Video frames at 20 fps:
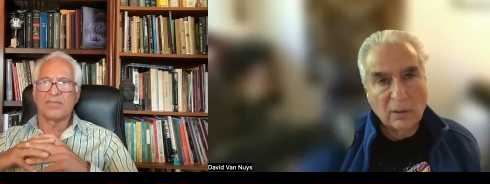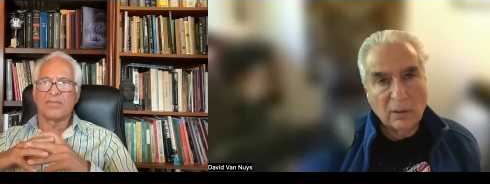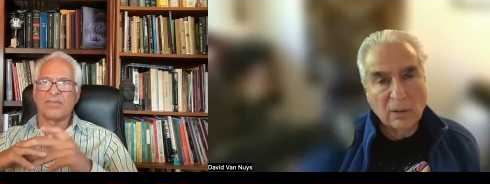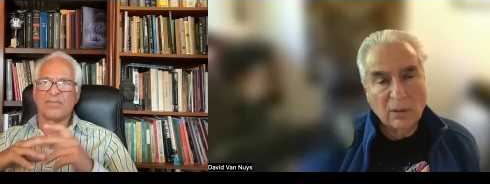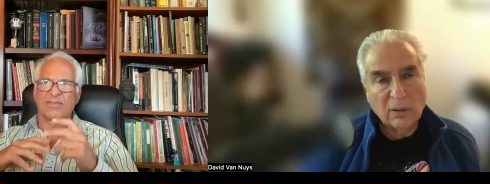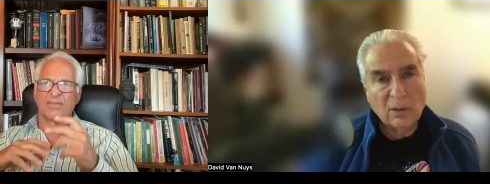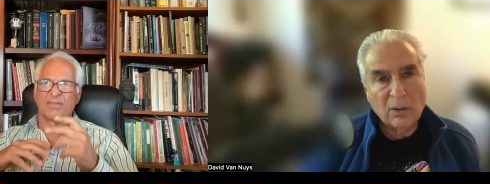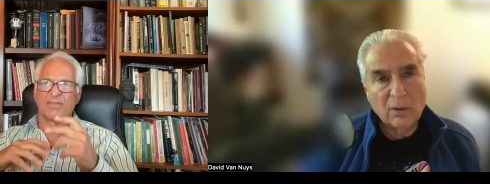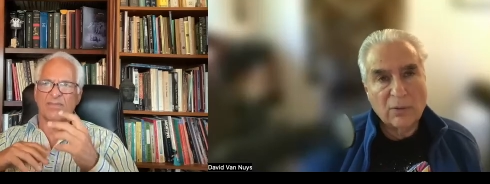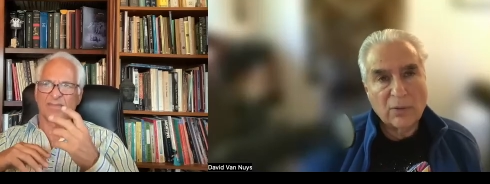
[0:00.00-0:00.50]

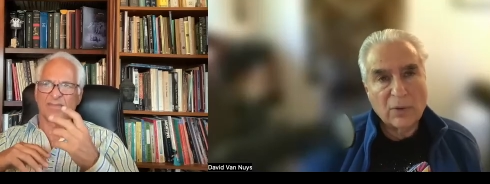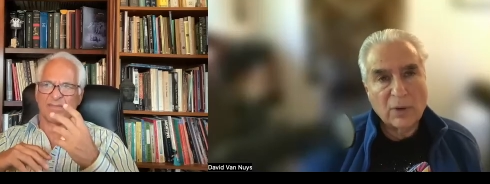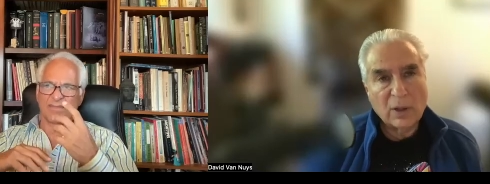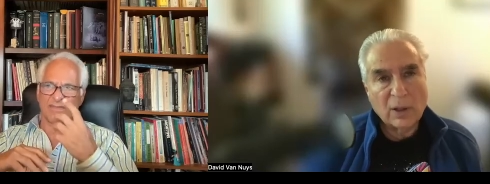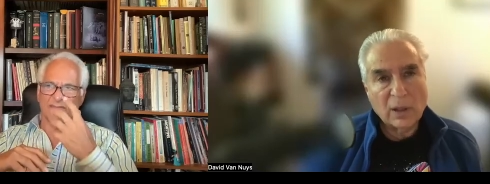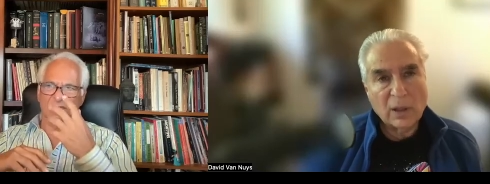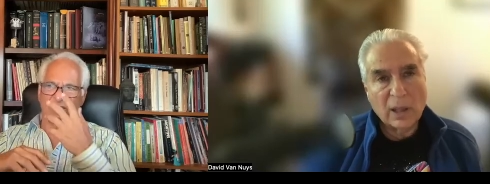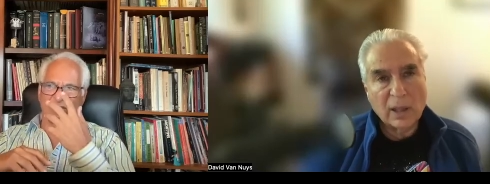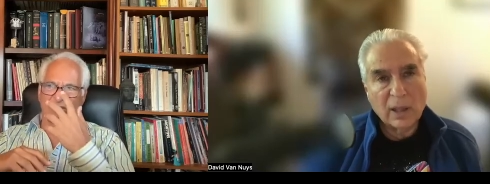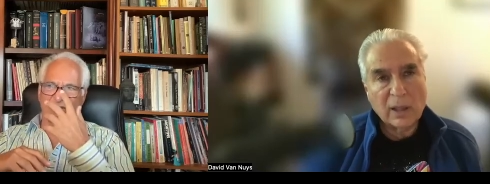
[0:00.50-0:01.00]
Speaker 1: you
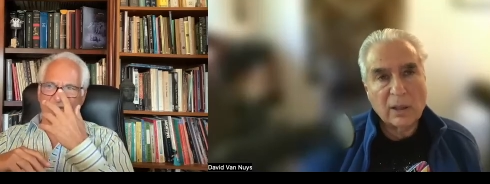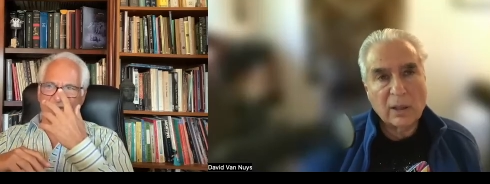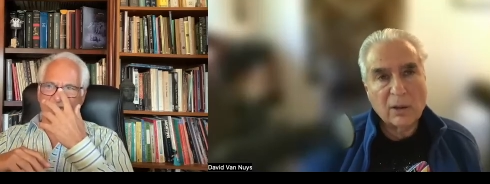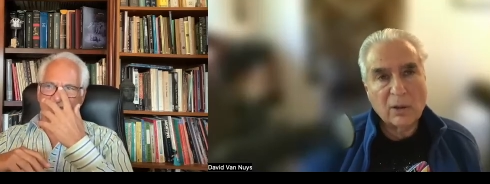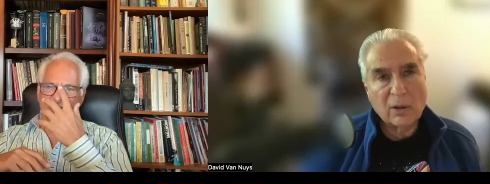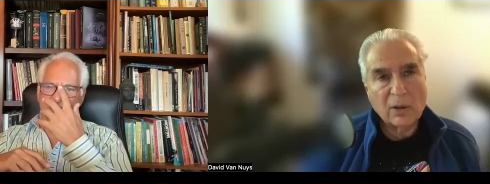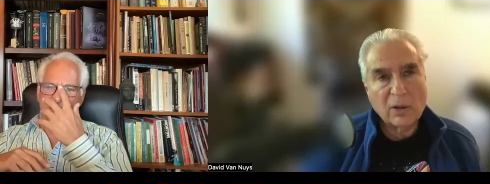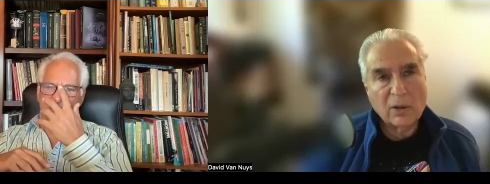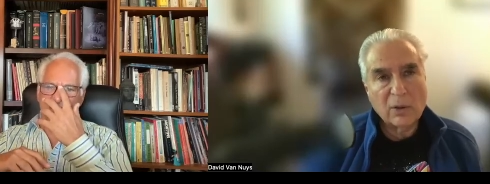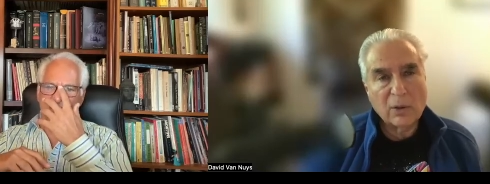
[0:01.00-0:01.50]
feel like
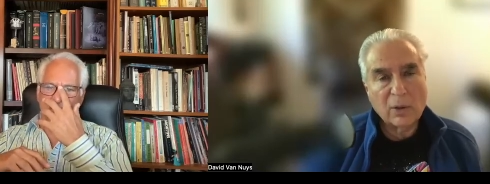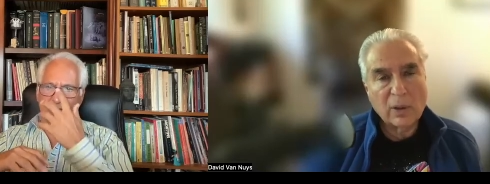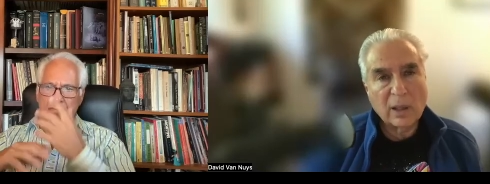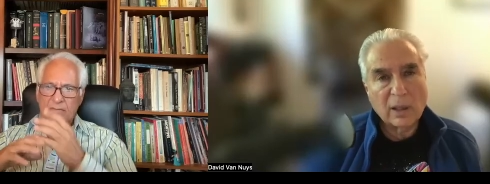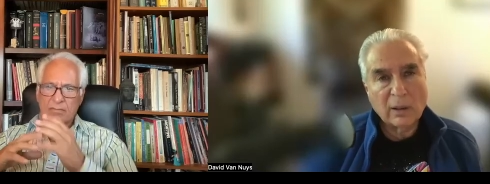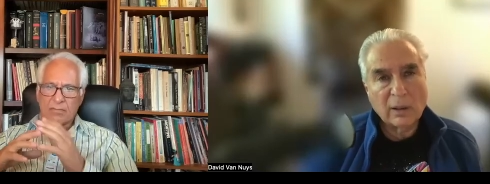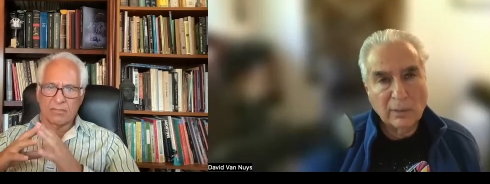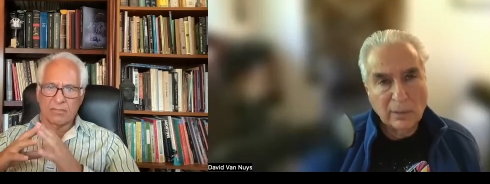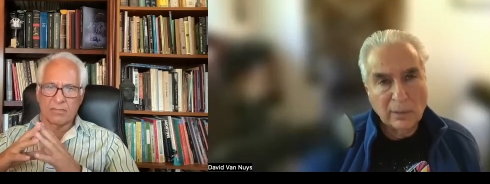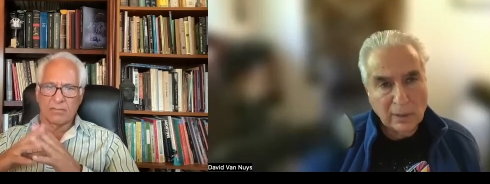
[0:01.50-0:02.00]
you're
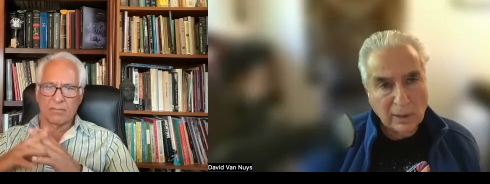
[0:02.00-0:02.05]
doing